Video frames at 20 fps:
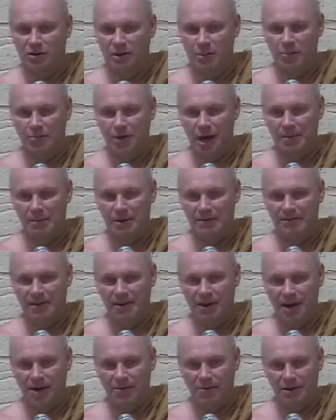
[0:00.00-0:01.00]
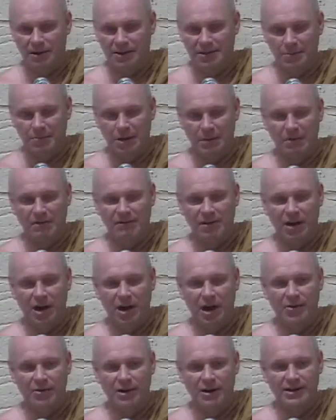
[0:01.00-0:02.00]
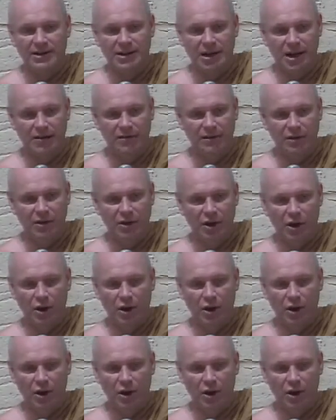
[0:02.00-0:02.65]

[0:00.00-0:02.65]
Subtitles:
the Brahma Viharas are the